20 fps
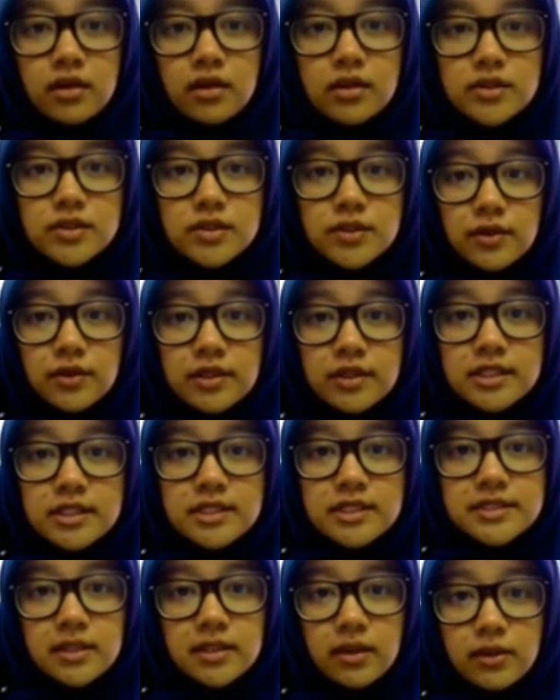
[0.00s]
So this
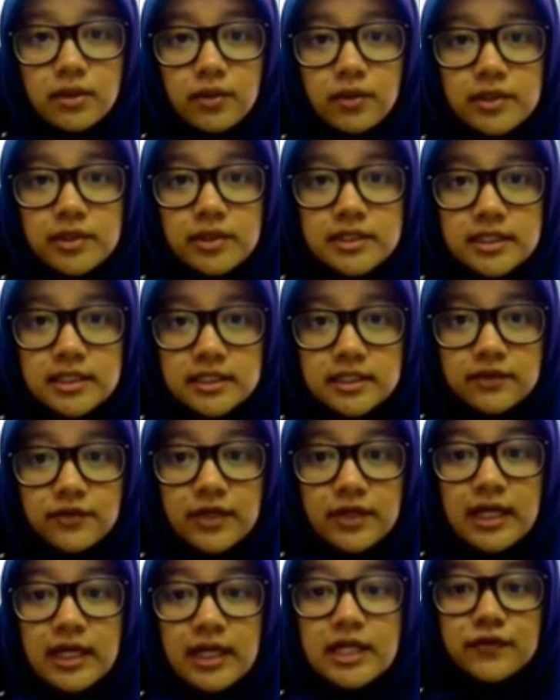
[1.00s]
is our cumulative
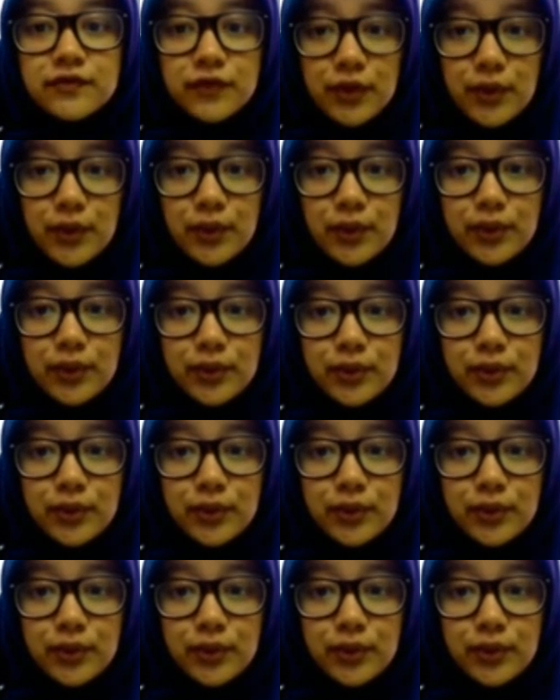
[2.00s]
cash flow.